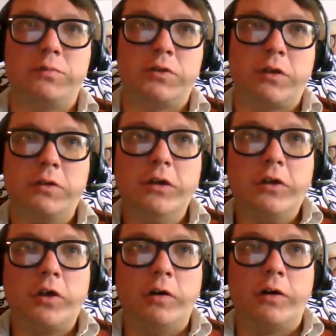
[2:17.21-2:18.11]
which are
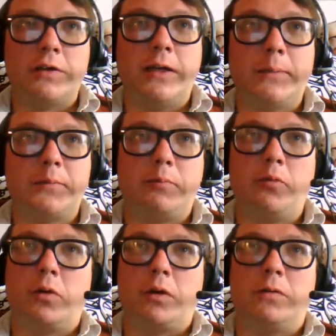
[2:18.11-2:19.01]
go out and help the
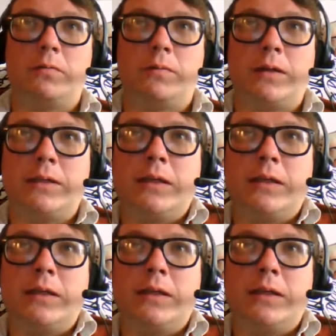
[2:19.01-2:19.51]
poor, right?